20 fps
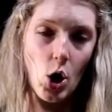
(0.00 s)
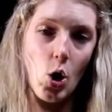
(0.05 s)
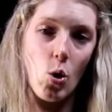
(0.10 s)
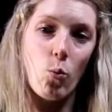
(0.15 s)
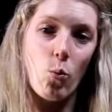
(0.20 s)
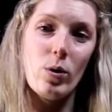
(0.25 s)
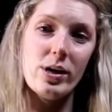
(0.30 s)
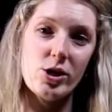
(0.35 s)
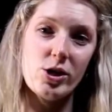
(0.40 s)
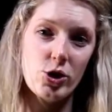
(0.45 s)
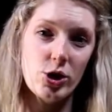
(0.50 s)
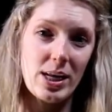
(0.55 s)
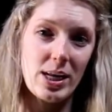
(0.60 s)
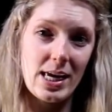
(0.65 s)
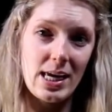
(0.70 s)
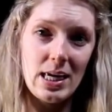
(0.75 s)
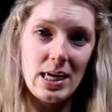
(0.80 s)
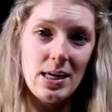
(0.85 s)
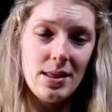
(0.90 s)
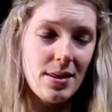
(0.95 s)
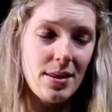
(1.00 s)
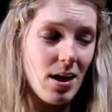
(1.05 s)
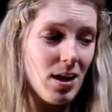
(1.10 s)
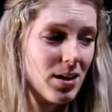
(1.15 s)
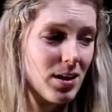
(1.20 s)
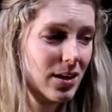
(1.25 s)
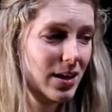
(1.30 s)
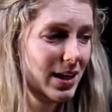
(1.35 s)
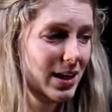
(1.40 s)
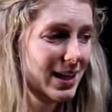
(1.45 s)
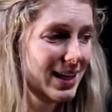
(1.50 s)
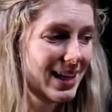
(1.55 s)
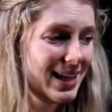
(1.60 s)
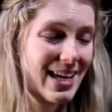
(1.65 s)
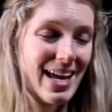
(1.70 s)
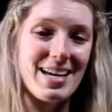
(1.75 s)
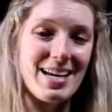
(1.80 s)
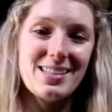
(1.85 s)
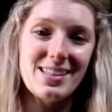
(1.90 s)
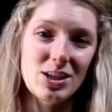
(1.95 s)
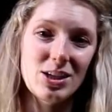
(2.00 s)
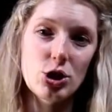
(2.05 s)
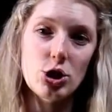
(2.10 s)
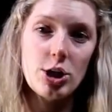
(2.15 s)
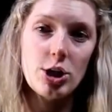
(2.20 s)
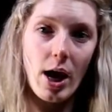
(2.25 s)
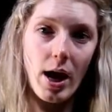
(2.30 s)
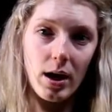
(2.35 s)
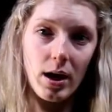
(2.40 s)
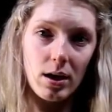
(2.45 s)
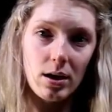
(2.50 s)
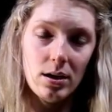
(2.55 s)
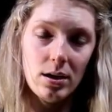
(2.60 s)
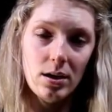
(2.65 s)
We could either guess and check,